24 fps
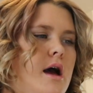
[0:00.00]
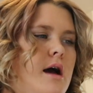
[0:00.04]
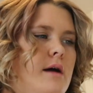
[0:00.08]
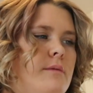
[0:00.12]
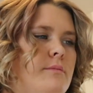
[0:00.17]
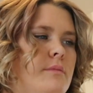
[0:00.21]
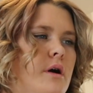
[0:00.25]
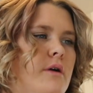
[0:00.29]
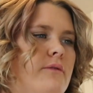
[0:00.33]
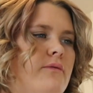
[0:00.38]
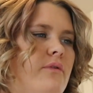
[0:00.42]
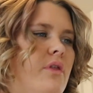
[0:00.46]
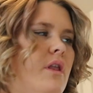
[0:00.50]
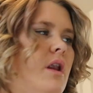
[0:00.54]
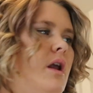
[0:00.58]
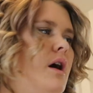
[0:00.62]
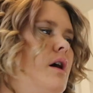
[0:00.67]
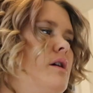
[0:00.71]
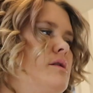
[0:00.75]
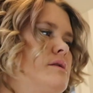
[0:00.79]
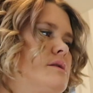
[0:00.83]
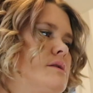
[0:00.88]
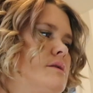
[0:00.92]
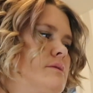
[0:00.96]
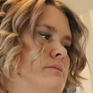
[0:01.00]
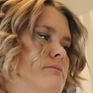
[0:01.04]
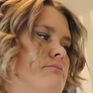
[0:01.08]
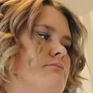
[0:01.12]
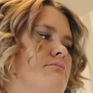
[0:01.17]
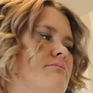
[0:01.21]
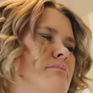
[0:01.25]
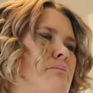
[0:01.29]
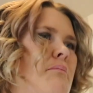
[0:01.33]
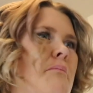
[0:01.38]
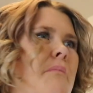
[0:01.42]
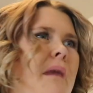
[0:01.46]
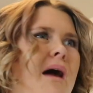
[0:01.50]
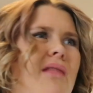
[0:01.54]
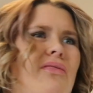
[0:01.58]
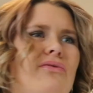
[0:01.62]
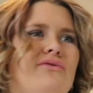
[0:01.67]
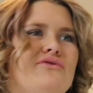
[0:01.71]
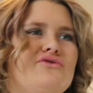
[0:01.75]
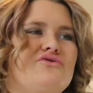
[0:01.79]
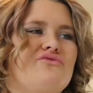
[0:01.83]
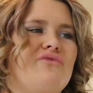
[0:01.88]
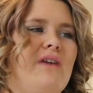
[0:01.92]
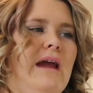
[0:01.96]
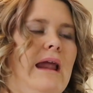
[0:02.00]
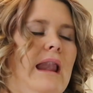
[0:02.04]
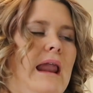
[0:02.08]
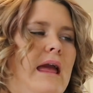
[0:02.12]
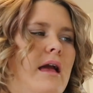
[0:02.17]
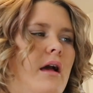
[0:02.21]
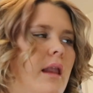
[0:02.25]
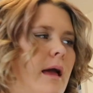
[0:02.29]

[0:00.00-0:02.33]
over the last month, really.